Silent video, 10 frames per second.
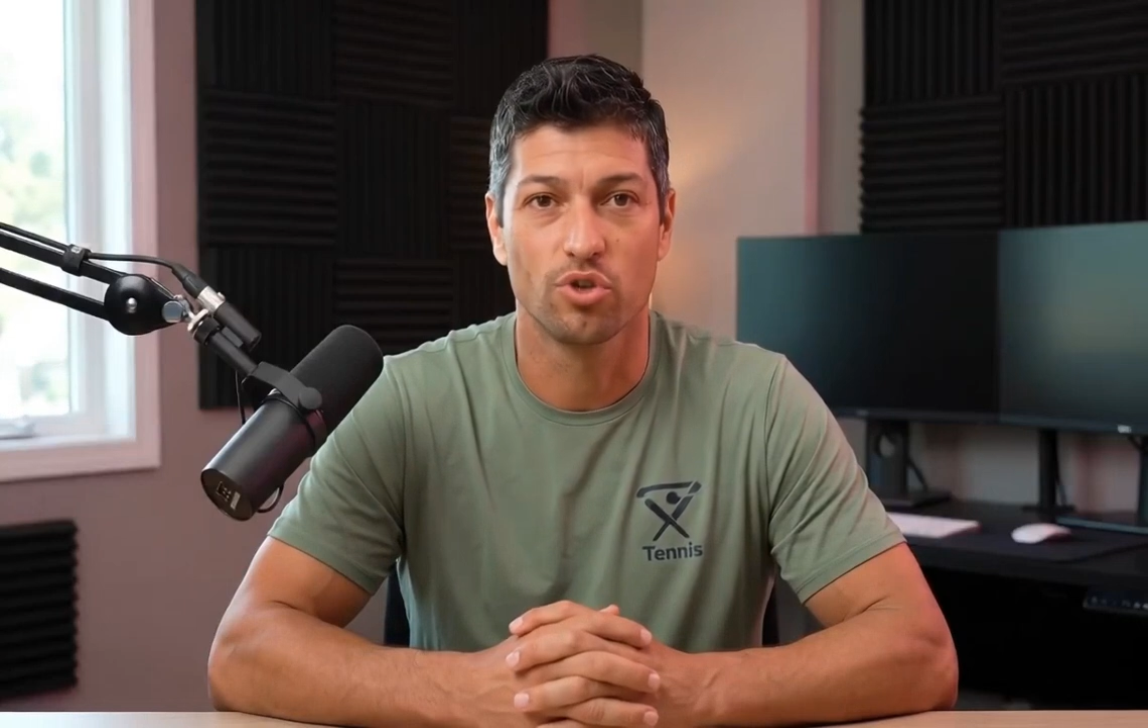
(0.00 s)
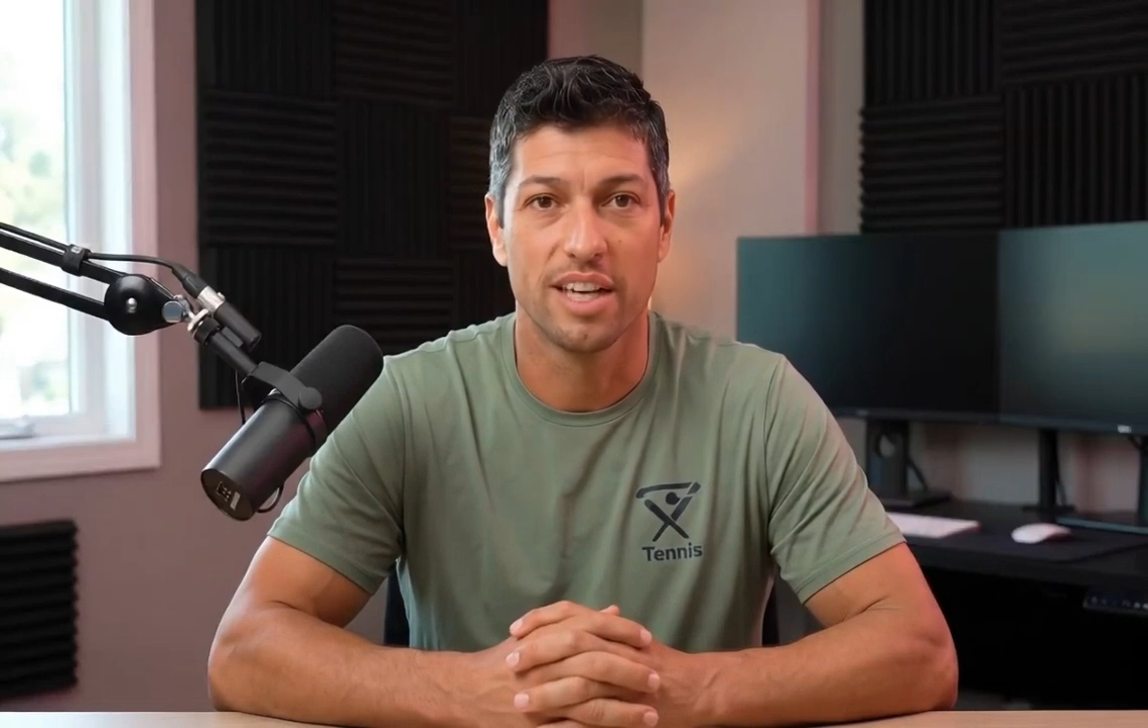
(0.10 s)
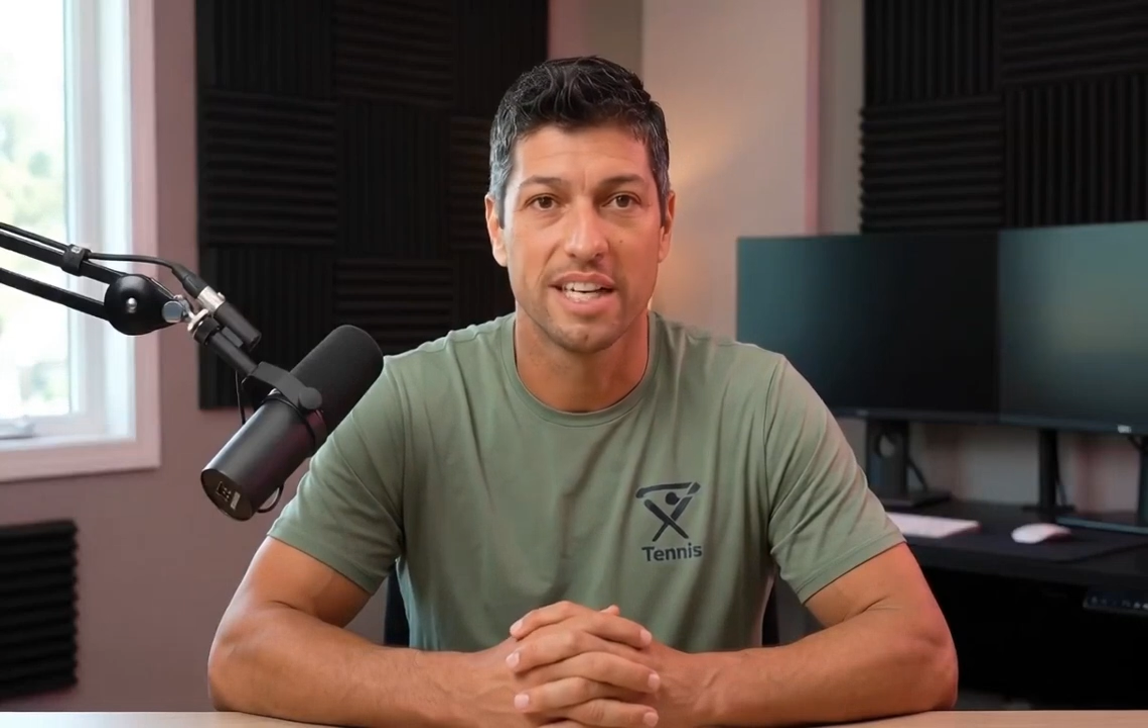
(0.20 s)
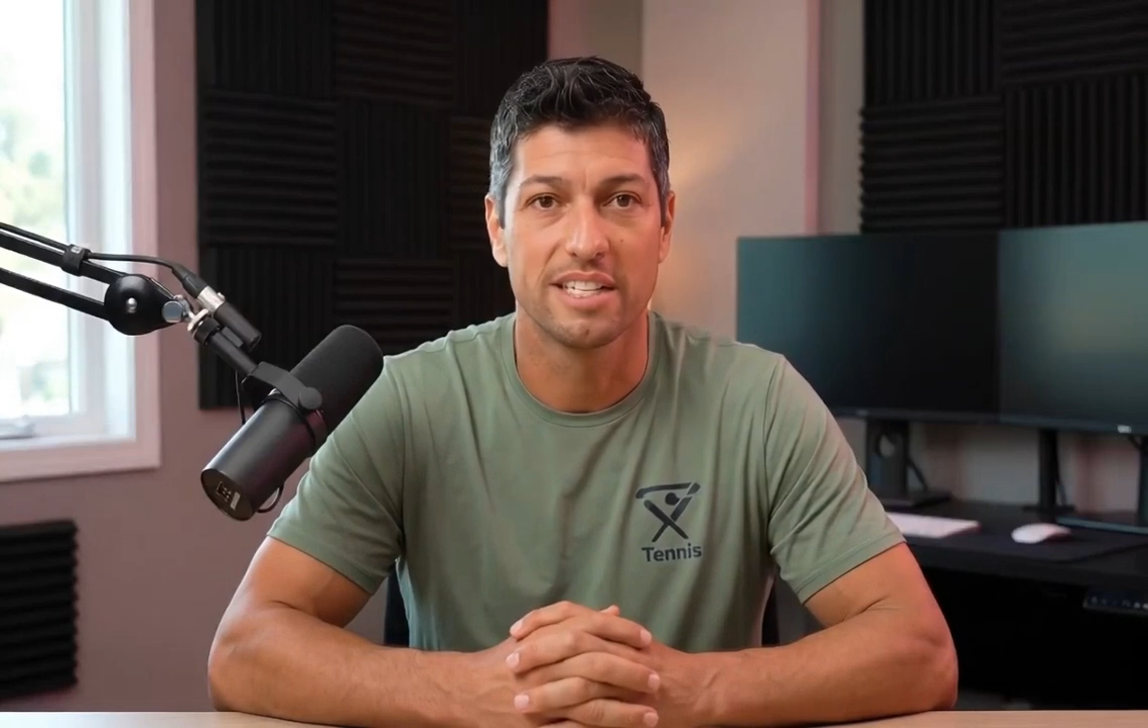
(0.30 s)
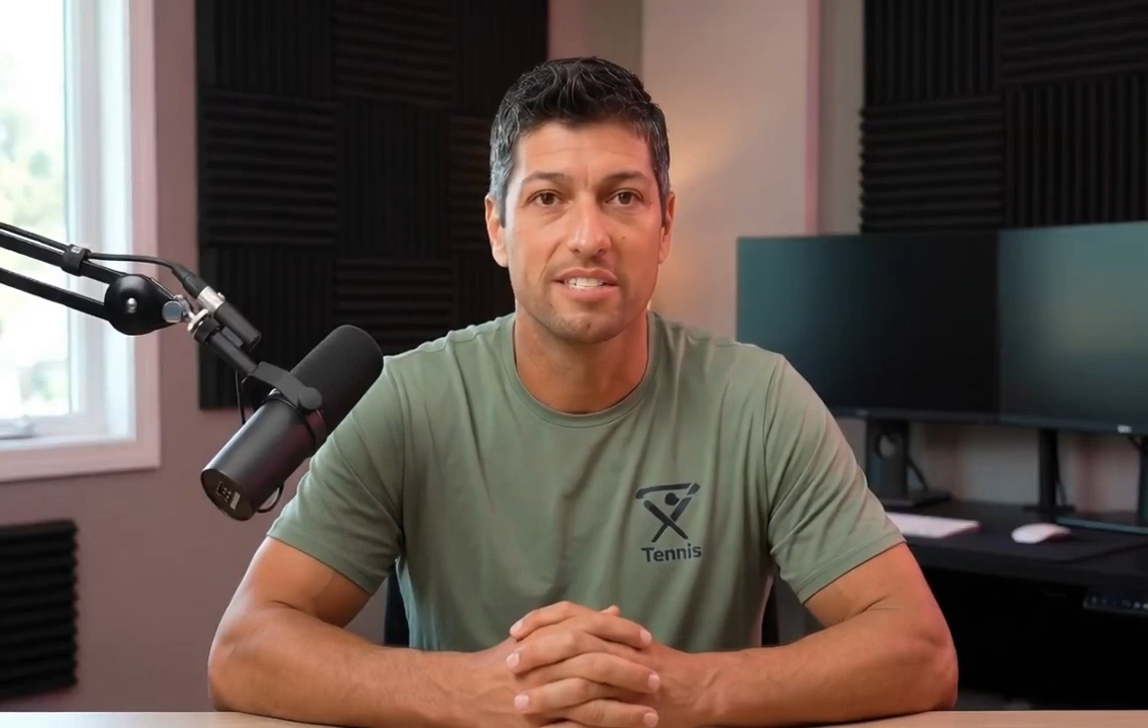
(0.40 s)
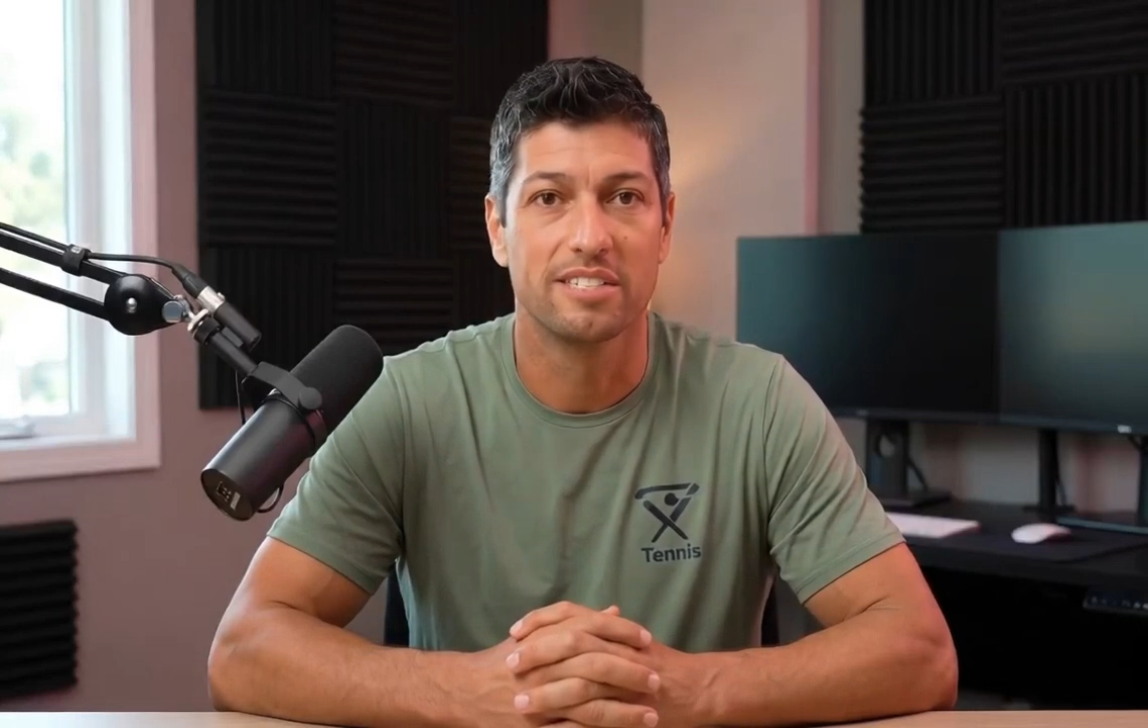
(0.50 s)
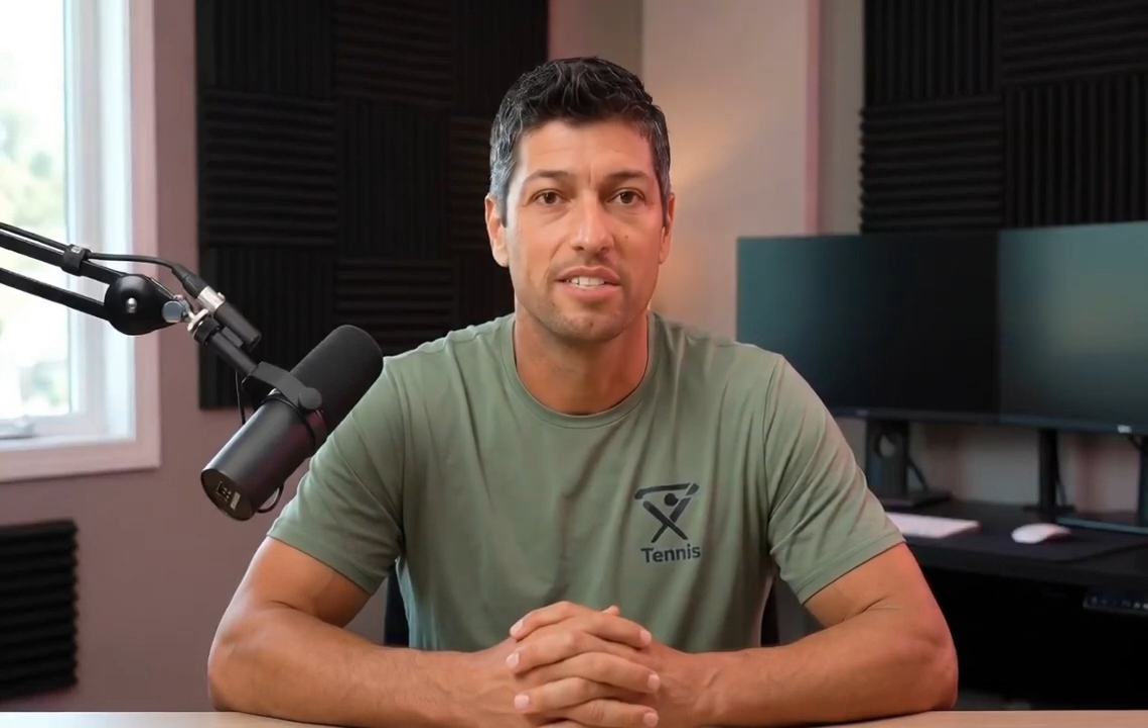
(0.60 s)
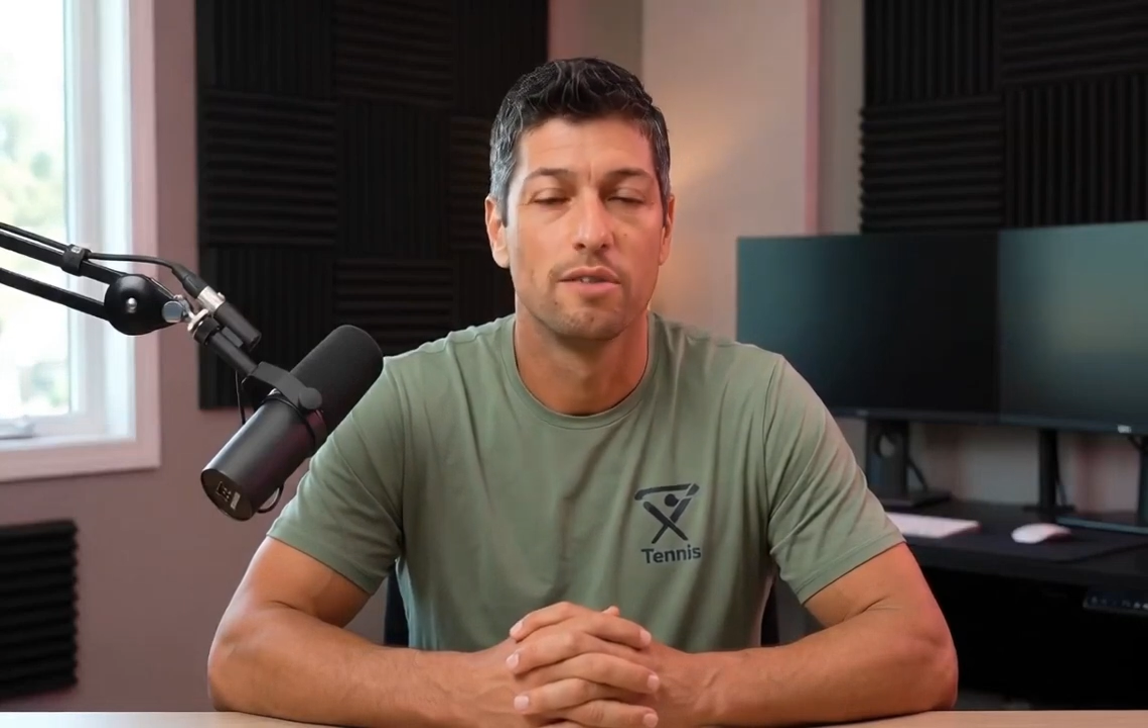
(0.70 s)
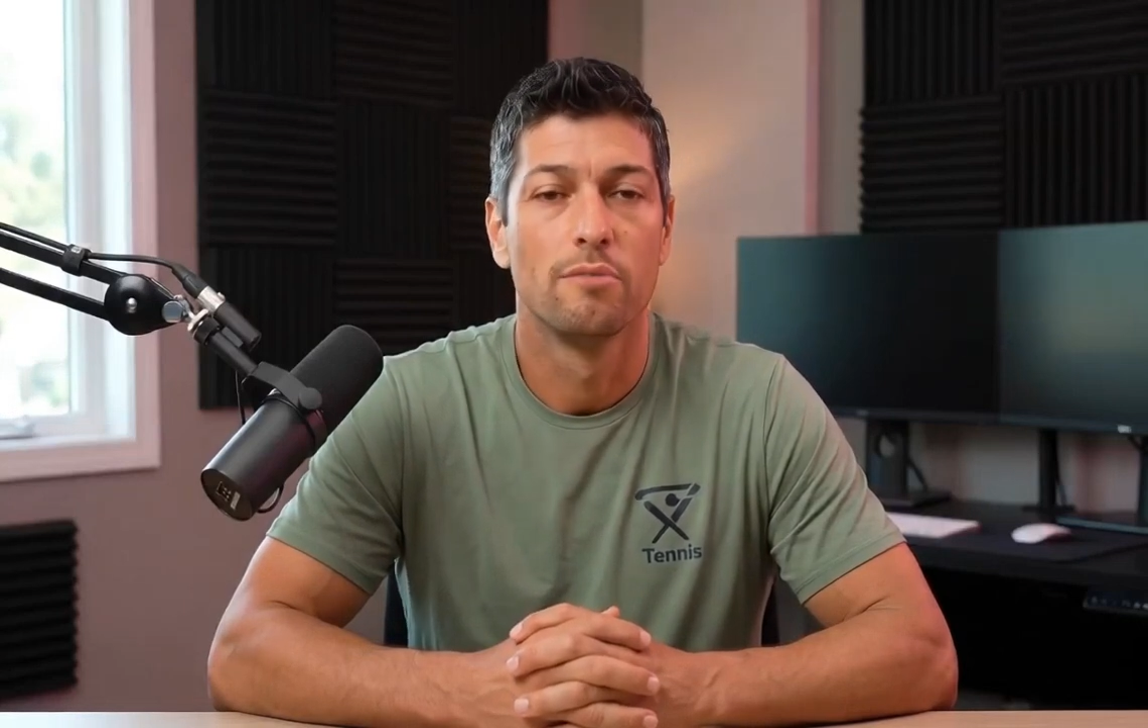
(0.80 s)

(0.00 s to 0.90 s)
tennis,